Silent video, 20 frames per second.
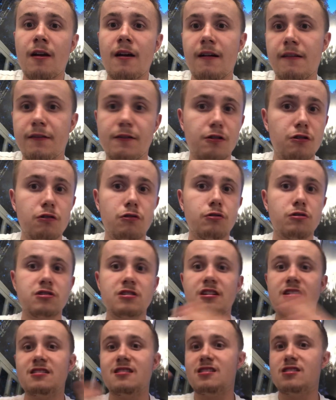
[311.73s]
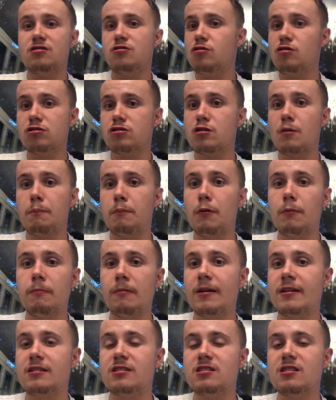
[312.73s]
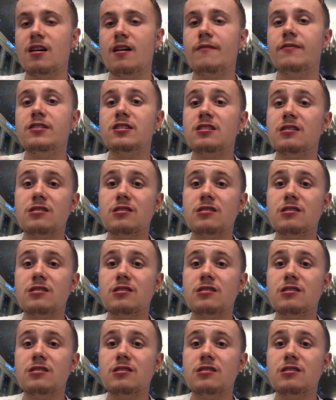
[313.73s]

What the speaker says: And of course, it is not a public service,